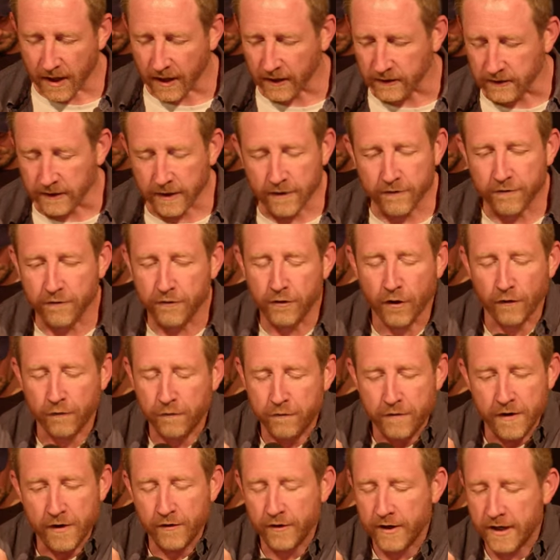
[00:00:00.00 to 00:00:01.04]
Live not
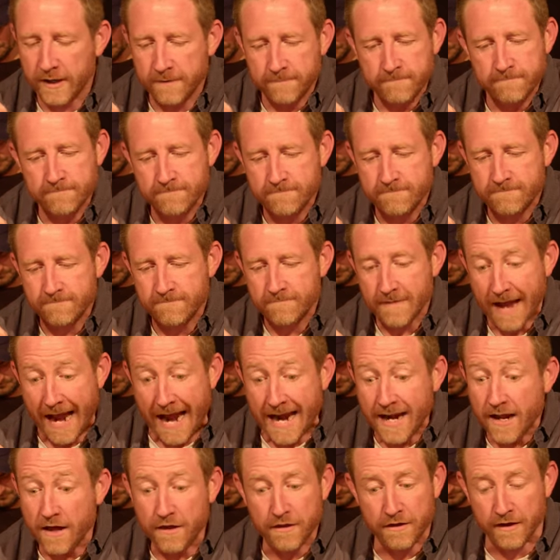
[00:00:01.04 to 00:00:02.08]
fearing
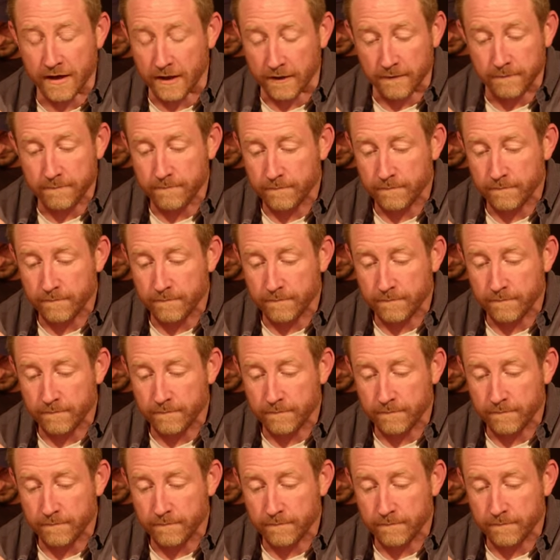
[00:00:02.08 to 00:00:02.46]
anything,